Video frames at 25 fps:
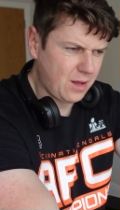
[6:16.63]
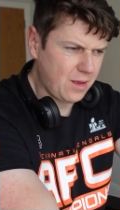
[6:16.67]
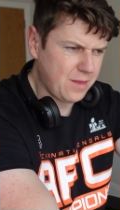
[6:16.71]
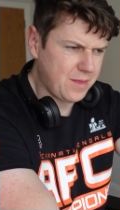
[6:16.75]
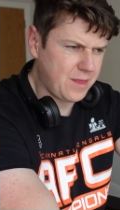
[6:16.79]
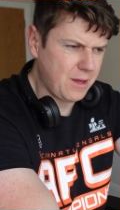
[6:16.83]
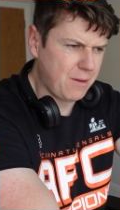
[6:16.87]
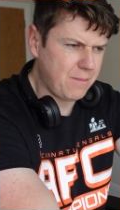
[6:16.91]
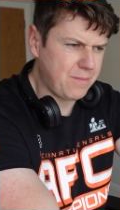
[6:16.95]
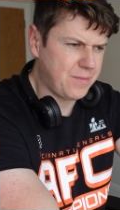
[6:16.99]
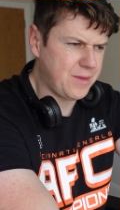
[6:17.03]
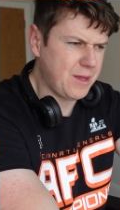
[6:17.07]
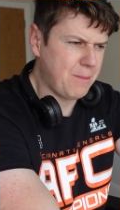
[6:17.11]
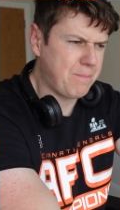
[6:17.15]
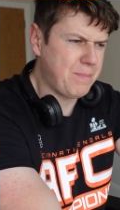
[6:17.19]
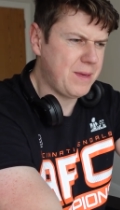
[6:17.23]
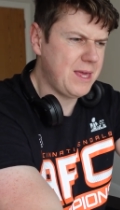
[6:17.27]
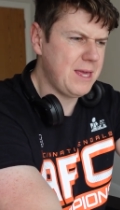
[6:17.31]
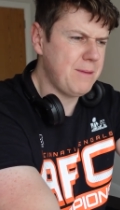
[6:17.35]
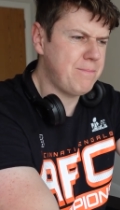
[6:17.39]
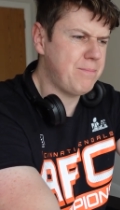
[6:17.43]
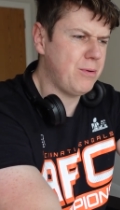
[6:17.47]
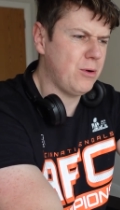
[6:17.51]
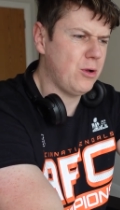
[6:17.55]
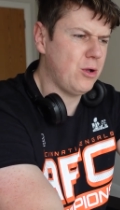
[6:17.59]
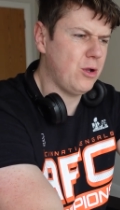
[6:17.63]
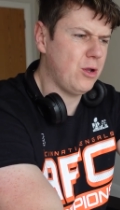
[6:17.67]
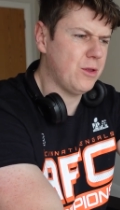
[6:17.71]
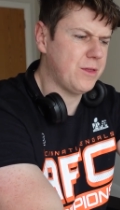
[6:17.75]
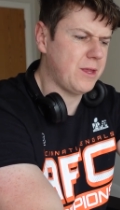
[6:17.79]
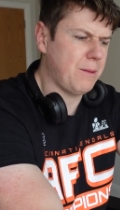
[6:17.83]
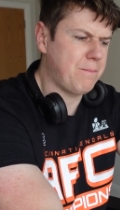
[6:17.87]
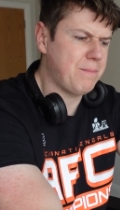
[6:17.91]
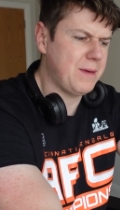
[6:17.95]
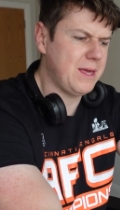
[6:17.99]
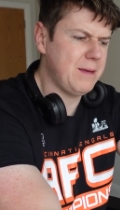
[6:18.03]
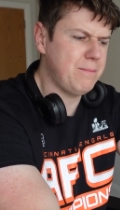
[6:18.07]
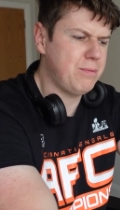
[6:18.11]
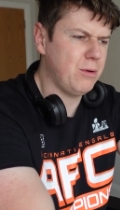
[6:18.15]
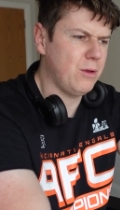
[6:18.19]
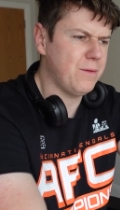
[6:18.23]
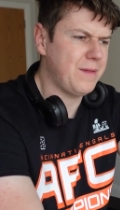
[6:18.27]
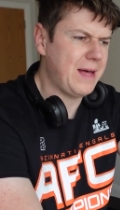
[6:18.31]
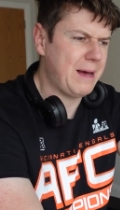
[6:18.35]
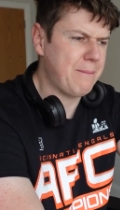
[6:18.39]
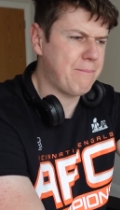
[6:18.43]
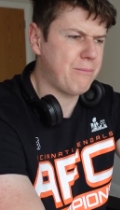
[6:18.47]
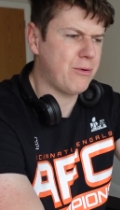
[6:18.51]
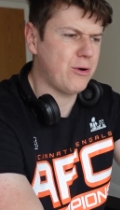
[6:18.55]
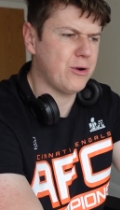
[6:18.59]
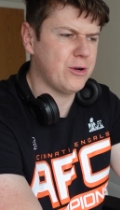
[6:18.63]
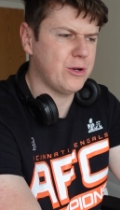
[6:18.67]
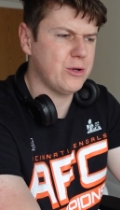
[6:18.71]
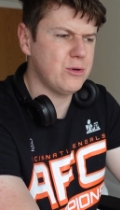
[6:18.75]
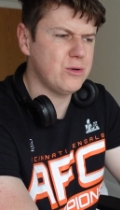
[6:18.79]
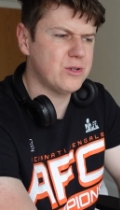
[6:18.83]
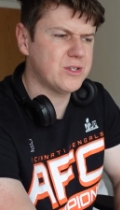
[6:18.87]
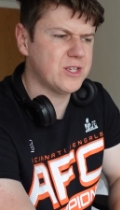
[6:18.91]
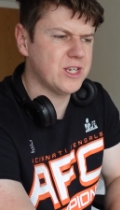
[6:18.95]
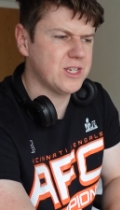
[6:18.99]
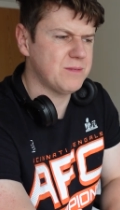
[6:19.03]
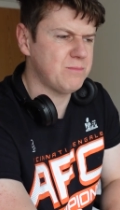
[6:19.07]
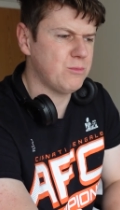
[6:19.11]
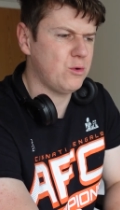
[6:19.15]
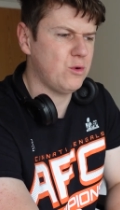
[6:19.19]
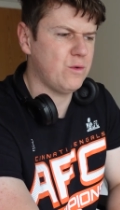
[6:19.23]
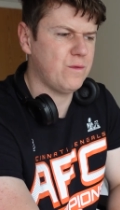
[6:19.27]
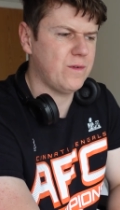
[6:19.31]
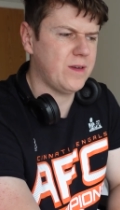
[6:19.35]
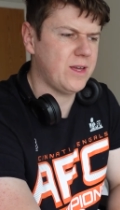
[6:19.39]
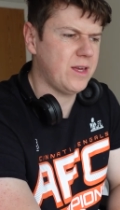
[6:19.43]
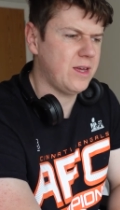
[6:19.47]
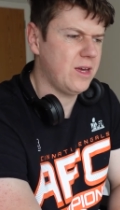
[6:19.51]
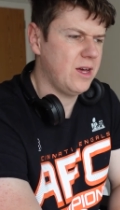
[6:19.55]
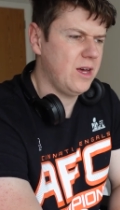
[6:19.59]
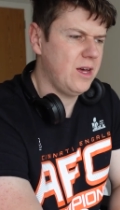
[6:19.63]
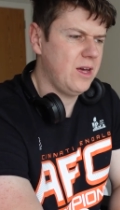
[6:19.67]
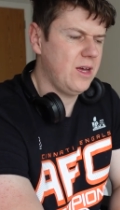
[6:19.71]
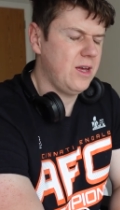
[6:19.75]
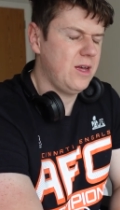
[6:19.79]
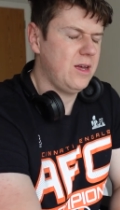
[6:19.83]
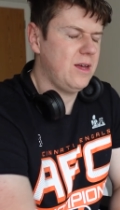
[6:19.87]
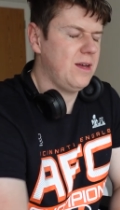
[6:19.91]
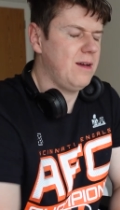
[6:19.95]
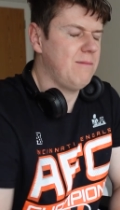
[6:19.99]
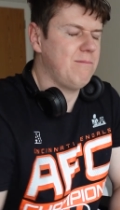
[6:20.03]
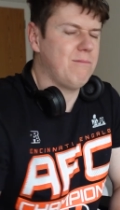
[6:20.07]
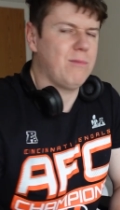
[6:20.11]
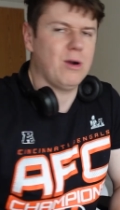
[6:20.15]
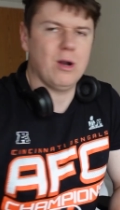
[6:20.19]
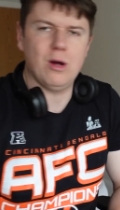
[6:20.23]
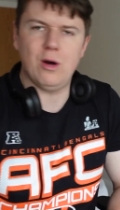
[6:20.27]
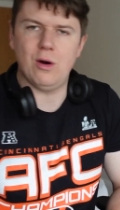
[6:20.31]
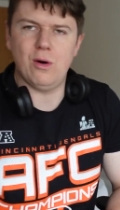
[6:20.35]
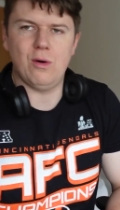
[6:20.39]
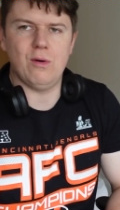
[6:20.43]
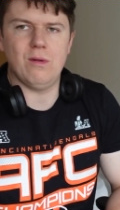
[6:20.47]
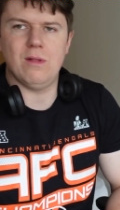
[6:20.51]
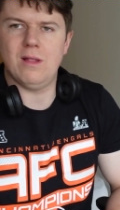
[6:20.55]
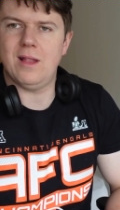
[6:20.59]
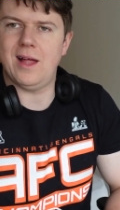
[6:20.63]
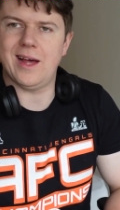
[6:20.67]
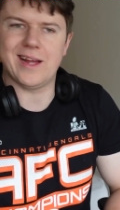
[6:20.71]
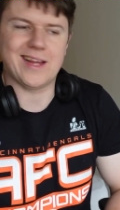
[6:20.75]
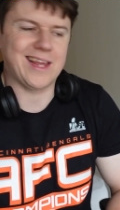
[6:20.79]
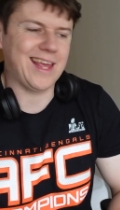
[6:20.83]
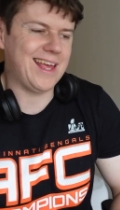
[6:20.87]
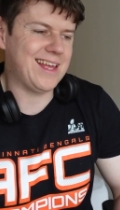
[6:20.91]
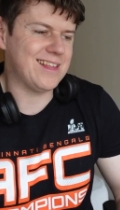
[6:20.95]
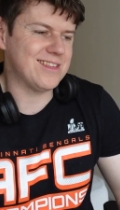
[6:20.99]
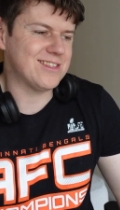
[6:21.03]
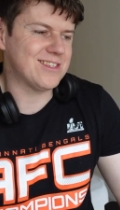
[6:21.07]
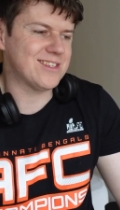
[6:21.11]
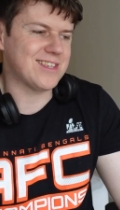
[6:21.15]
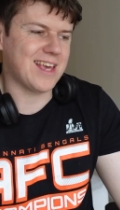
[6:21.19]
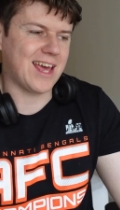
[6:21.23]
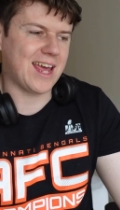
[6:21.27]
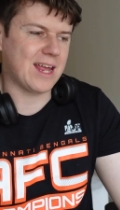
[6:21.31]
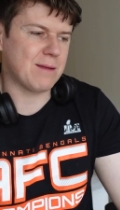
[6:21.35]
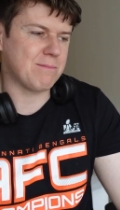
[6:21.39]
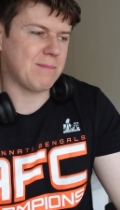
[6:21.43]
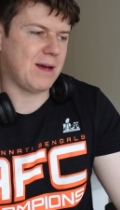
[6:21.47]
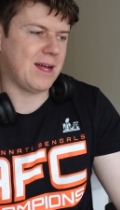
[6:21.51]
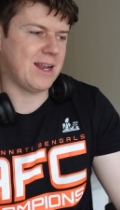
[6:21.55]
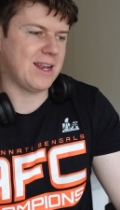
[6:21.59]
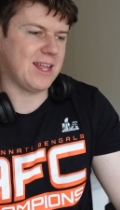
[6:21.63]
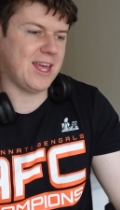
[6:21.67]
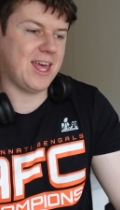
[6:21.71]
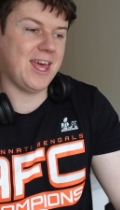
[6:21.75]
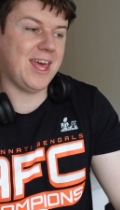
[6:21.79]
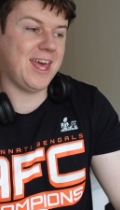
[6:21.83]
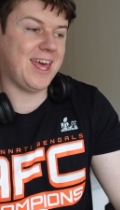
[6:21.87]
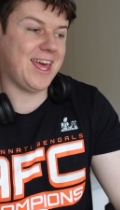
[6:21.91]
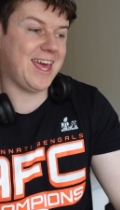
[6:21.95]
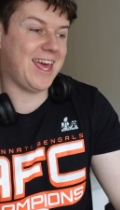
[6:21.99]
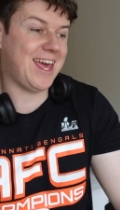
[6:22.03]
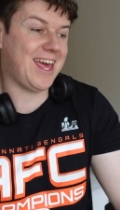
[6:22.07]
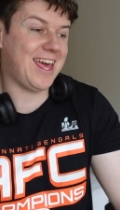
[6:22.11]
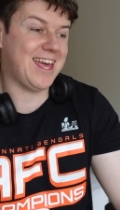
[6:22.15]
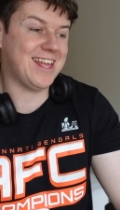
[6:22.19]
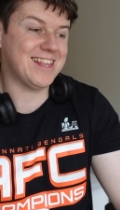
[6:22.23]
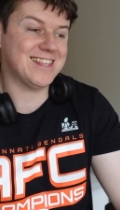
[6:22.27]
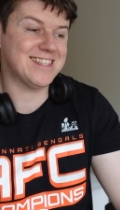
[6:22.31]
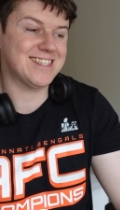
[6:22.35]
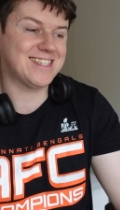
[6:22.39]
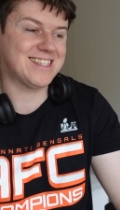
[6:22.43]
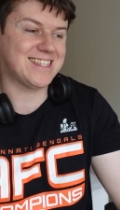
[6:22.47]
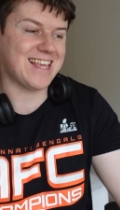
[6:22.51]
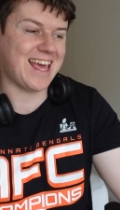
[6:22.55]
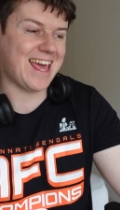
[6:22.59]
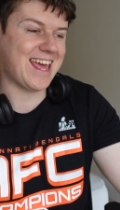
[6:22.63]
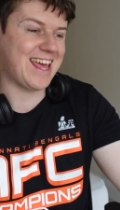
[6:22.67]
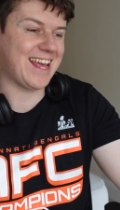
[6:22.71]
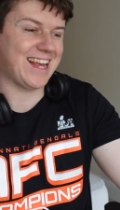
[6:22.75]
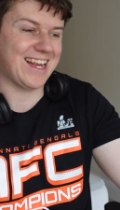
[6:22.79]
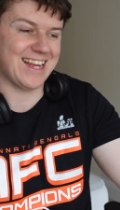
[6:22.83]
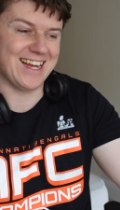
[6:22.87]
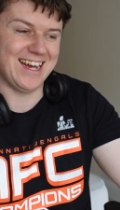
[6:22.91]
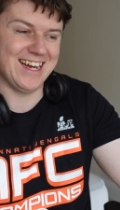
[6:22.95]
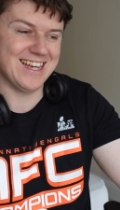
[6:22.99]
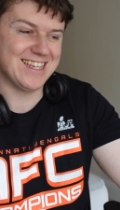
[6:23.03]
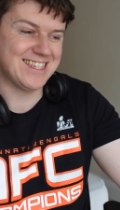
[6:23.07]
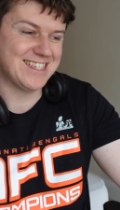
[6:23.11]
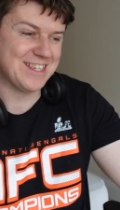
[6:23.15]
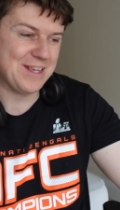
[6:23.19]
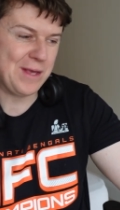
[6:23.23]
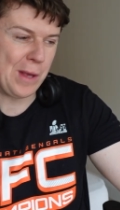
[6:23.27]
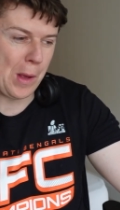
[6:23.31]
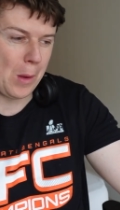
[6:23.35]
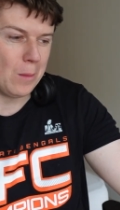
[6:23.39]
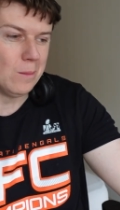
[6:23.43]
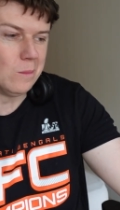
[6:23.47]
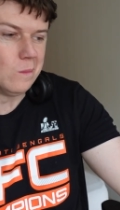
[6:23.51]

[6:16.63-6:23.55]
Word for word: the the people the people that produce this movie, bro, like insane, man, insane, guys.